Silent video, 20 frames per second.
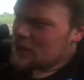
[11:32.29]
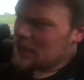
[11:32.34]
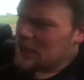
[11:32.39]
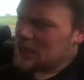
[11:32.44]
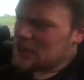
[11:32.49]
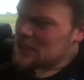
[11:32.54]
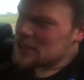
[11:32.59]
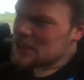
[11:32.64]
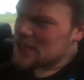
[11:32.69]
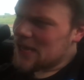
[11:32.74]

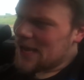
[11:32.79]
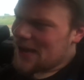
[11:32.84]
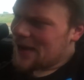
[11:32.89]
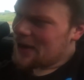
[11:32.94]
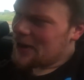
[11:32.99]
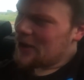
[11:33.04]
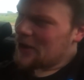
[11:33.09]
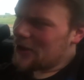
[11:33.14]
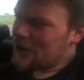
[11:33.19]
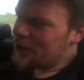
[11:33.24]
is
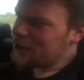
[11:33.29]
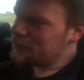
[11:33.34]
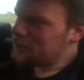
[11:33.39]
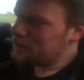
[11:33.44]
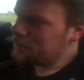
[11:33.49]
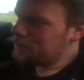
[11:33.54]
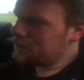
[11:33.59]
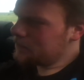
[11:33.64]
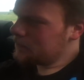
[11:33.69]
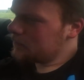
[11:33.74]
that
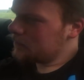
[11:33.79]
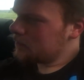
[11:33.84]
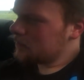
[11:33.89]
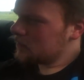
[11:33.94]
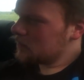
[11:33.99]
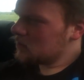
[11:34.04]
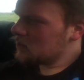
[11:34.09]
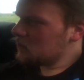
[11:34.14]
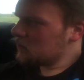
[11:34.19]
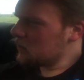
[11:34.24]
um,
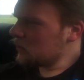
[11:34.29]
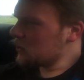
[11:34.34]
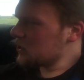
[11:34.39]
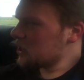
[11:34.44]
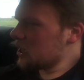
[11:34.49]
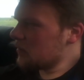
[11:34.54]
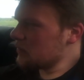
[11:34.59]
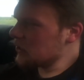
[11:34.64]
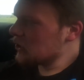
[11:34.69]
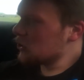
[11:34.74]
for
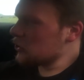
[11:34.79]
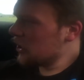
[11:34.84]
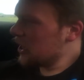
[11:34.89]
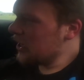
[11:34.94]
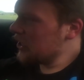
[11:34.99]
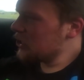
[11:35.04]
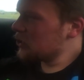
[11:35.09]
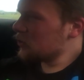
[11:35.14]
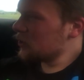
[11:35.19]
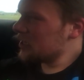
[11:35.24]
some
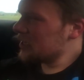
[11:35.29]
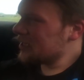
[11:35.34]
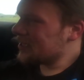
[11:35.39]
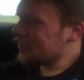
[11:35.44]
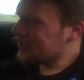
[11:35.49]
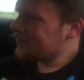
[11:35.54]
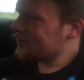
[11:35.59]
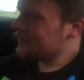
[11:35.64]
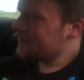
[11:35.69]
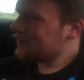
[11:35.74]
strange
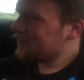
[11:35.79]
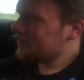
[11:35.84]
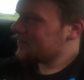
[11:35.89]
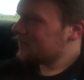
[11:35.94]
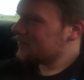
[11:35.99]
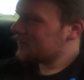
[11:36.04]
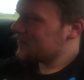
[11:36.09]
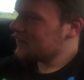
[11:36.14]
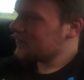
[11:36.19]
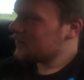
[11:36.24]
reason
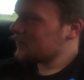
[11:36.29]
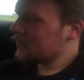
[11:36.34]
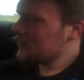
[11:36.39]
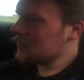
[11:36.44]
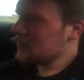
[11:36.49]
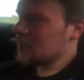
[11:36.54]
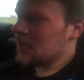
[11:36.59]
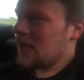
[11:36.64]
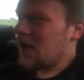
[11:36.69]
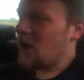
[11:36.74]

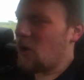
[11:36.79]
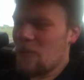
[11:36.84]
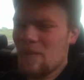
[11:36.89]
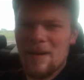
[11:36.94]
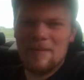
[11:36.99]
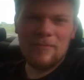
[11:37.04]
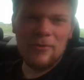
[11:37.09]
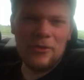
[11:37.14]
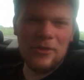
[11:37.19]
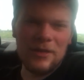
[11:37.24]
I
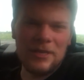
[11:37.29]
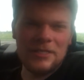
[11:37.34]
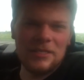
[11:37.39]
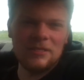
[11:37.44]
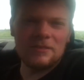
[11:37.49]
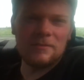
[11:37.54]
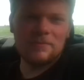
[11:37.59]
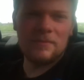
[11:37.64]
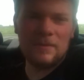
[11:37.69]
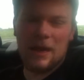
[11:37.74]
remember
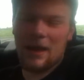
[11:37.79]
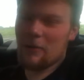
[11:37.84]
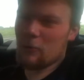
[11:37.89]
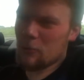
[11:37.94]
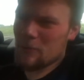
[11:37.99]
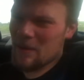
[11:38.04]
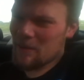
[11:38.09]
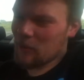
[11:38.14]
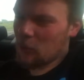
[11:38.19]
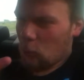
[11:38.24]
this I
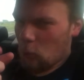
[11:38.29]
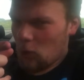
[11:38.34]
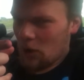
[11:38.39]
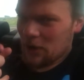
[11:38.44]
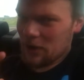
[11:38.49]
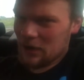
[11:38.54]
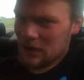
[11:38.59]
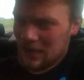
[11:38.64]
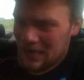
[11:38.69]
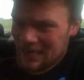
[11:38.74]
remember
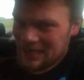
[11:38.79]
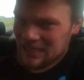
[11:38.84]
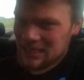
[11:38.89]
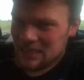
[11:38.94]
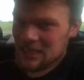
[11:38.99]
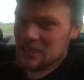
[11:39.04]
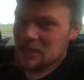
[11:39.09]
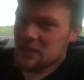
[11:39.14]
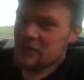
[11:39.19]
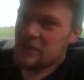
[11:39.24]
one
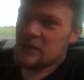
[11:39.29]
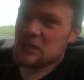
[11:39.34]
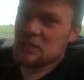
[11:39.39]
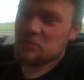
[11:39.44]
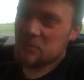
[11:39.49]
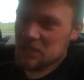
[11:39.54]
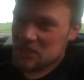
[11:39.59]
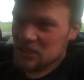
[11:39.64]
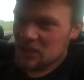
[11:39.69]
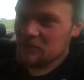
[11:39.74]
instance of it
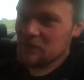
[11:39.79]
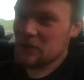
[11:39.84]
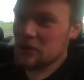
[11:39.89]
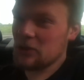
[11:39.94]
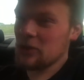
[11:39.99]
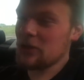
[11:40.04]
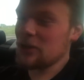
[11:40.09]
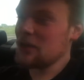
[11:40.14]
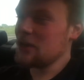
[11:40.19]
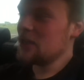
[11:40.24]

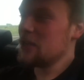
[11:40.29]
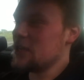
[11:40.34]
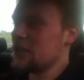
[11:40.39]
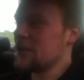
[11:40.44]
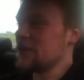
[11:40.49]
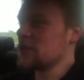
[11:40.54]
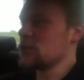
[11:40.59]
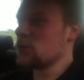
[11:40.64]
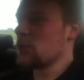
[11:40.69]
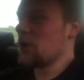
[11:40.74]
specifically
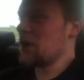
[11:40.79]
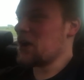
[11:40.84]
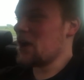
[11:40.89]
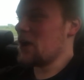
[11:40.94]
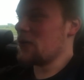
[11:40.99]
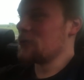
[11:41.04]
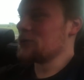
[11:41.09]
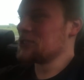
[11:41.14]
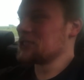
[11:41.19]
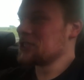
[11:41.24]
is when
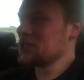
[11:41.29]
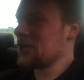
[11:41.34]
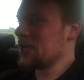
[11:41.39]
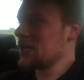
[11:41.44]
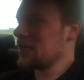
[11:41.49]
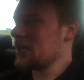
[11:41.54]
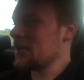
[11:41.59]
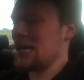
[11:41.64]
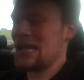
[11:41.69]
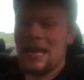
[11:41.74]
I was
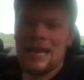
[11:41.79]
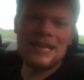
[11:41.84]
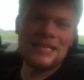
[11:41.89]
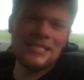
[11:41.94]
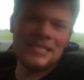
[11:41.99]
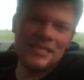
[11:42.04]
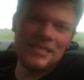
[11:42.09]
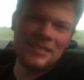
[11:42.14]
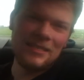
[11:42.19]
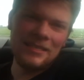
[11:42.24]
like
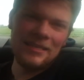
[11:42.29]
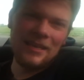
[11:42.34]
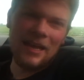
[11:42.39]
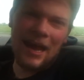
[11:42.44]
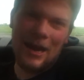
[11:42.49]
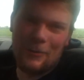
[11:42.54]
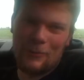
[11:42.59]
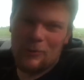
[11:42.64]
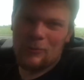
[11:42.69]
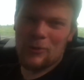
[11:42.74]
8
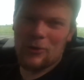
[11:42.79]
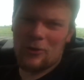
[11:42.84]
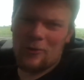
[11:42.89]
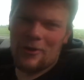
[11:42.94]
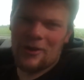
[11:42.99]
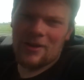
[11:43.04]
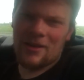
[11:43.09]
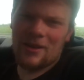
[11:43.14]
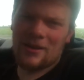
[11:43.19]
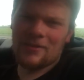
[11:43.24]
and we were
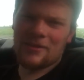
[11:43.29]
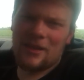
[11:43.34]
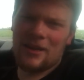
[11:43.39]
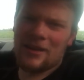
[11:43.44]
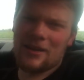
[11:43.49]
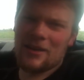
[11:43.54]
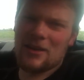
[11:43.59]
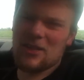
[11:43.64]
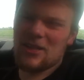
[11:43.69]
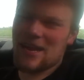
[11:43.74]
going on
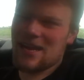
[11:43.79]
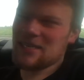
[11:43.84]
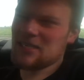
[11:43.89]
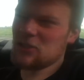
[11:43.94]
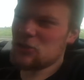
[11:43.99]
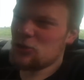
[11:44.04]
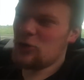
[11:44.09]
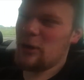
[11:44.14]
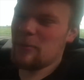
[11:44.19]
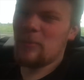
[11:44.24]
like a
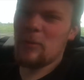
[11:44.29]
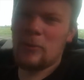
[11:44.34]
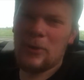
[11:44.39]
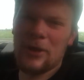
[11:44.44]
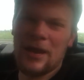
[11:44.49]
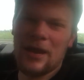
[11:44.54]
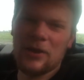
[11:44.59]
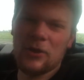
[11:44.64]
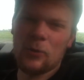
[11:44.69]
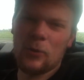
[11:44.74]
class trip but
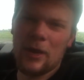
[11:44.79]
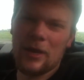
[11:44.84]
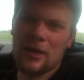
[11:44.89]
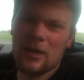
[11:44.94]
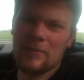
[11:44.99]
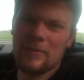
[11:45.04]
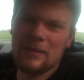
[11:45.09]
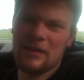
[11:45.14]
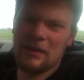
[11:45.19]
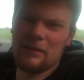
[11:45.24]
we had to wake
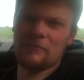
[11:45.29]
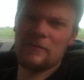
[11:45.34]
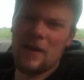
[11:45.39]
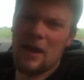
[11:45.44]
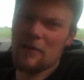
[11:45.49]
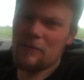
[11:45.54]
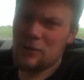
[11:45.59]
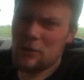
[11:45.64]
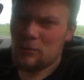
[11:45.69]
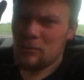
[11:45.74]
up at like
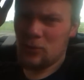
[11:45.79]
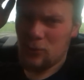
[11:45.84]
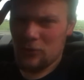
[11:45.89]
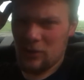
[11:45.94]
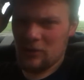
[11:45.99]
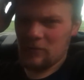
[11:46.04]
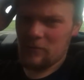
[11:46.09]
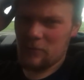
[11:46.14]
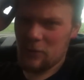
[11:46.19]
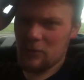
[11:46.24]
5 in the
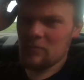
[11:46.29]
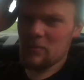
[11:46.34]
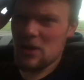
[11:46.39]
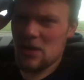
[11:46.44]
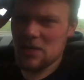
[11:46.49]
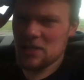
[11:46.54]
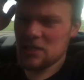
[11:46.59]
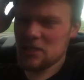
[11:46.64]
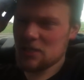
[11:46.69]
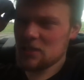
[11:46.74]
morning for the
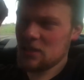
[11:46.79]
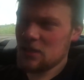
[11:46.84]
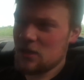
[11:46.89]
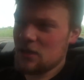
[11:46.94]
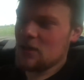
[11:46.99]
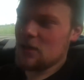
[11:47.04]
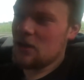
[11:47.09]
bus